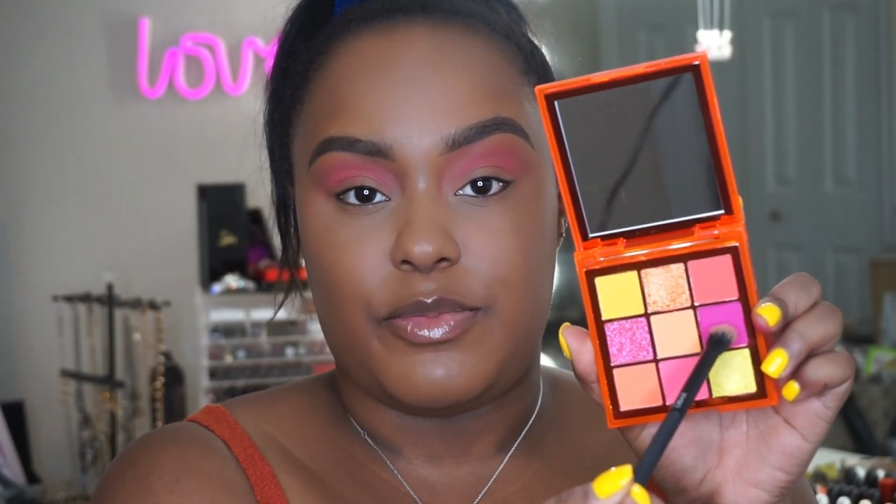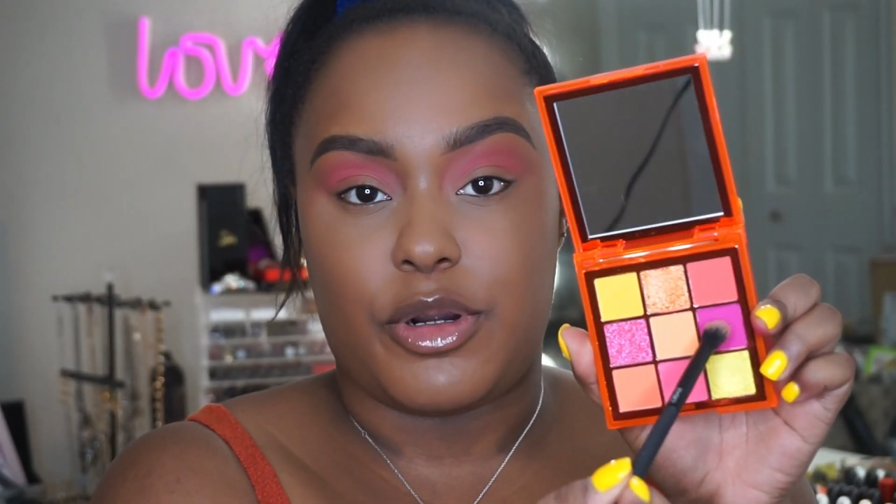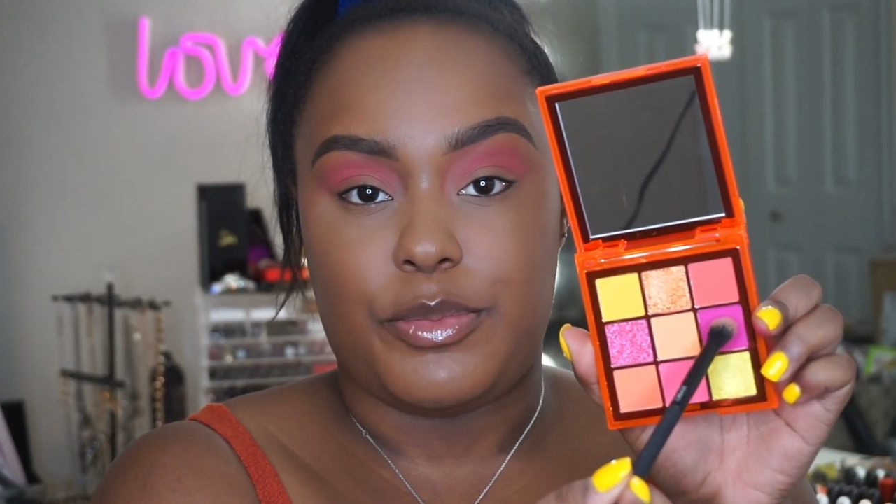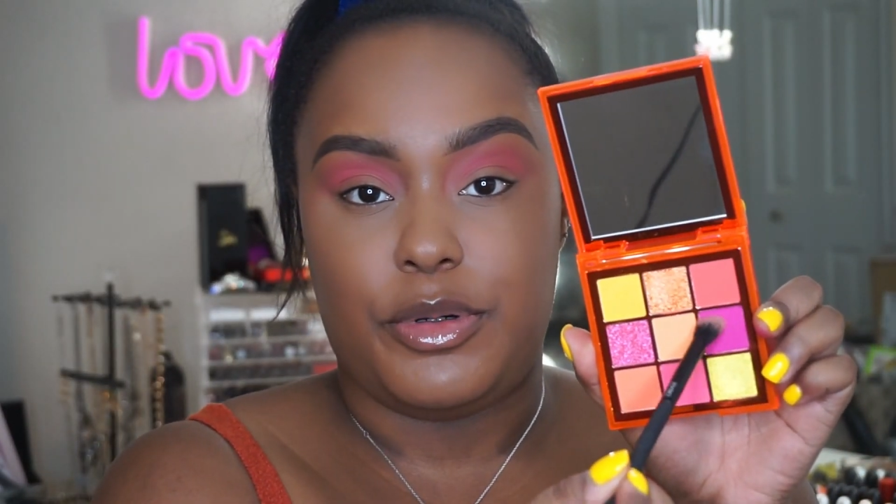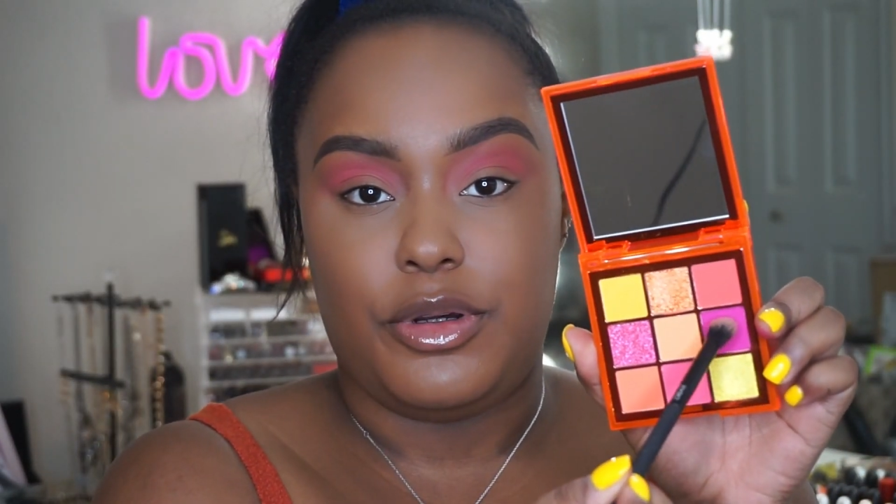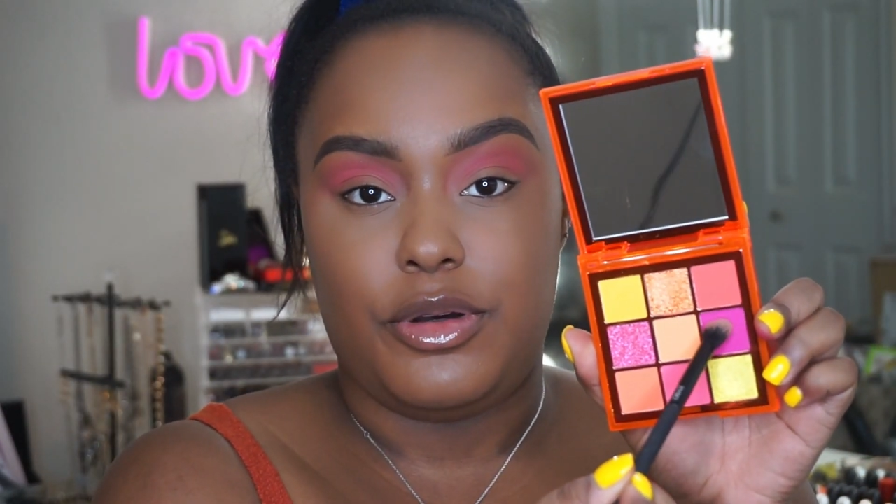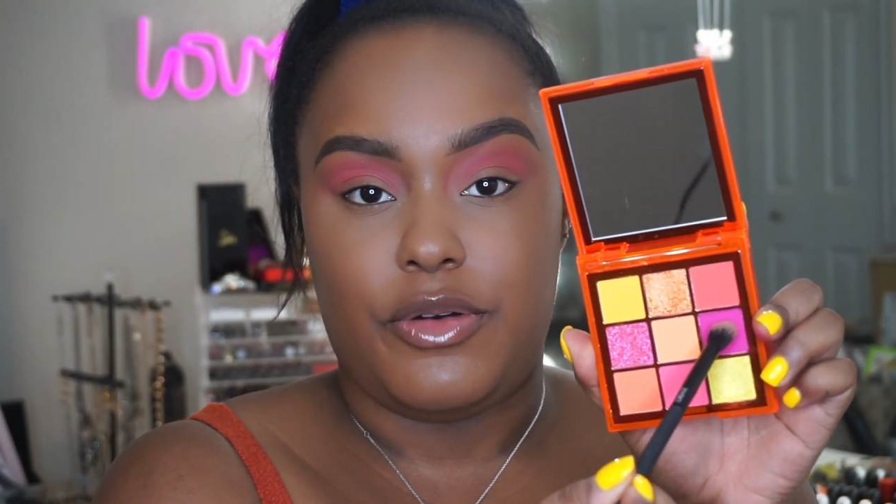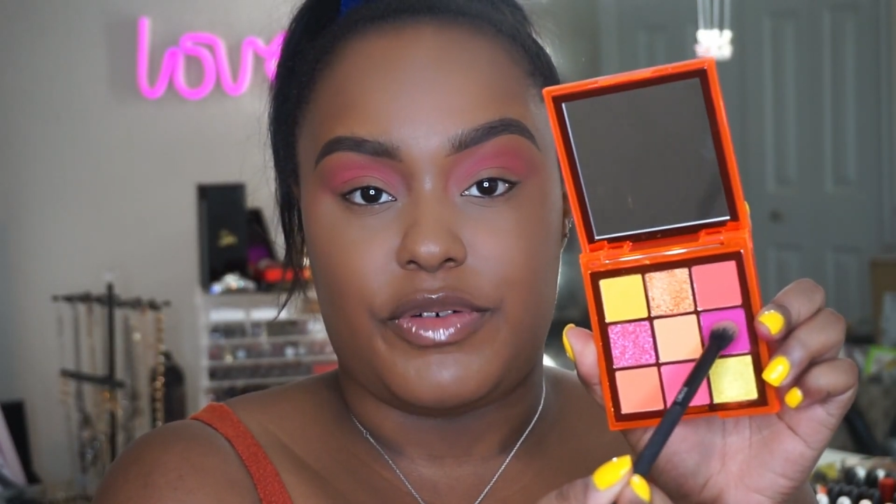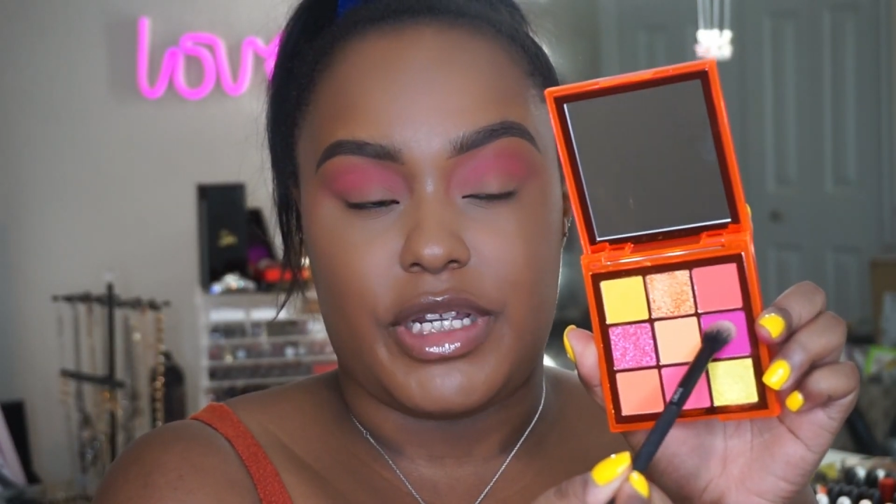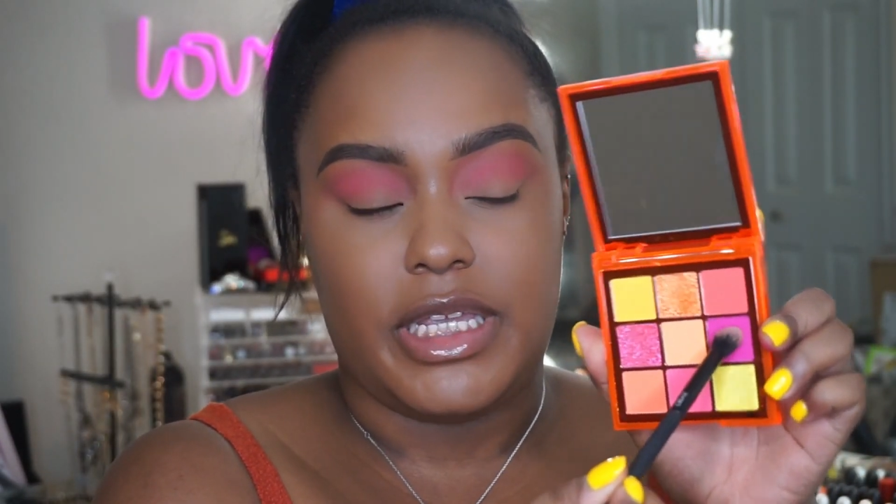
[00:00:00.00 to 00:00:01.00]
purple
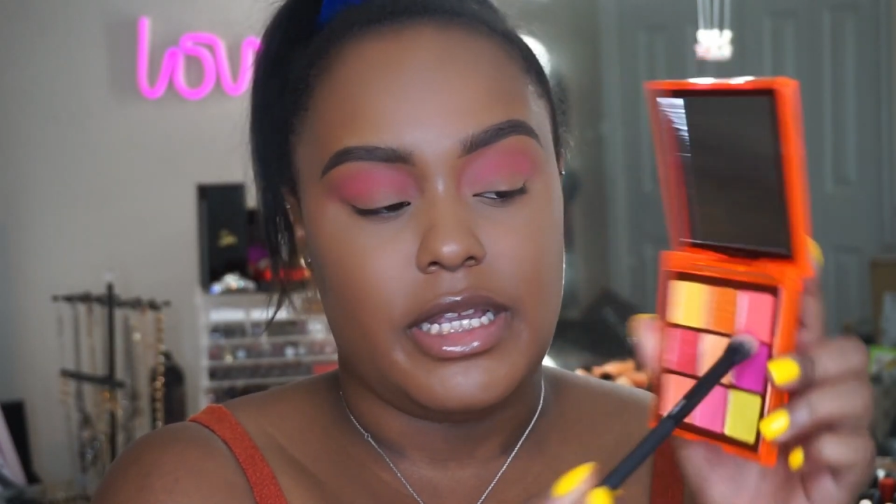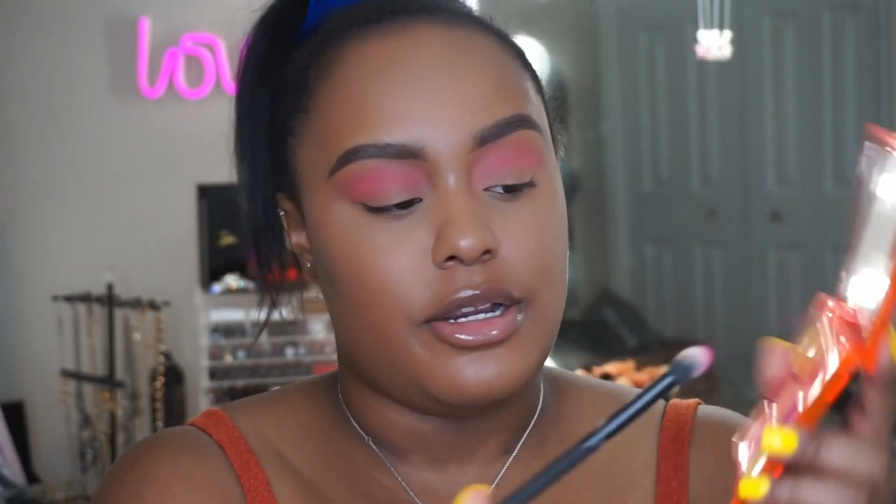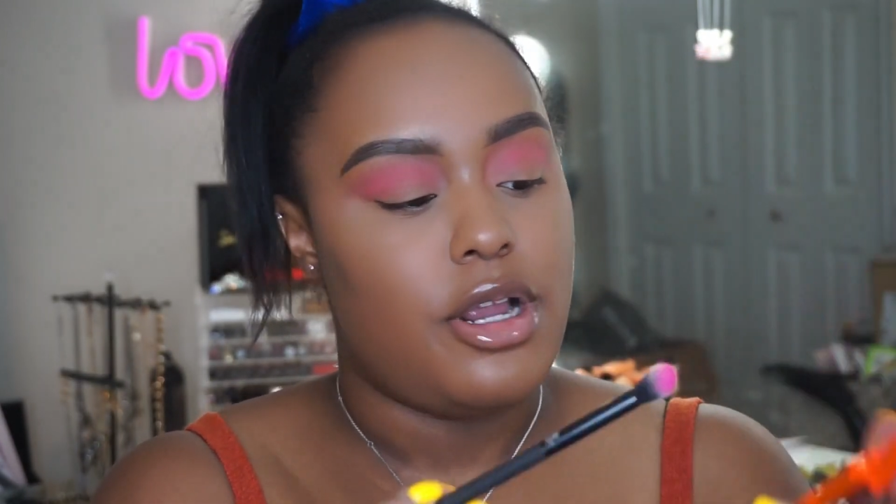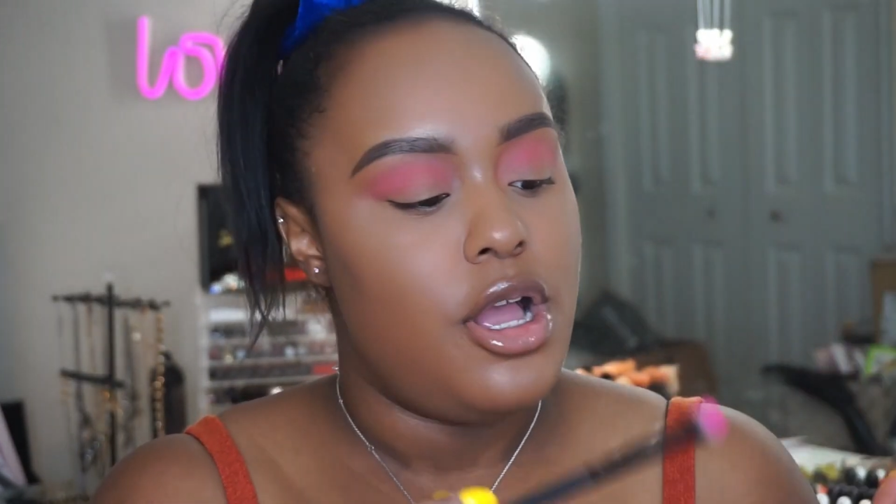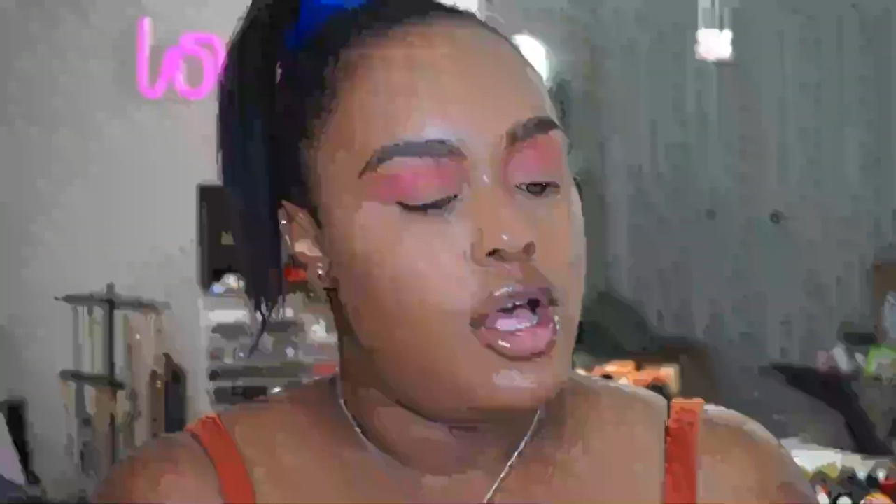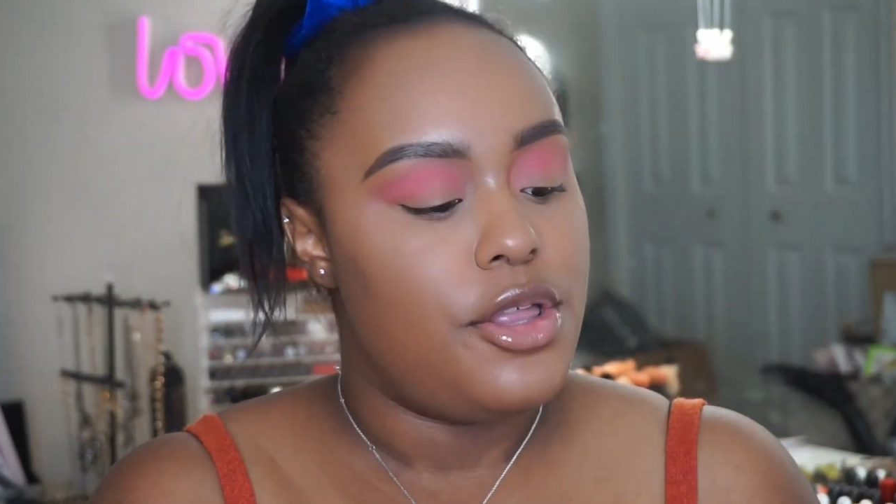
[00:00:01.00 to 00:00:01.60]
over here,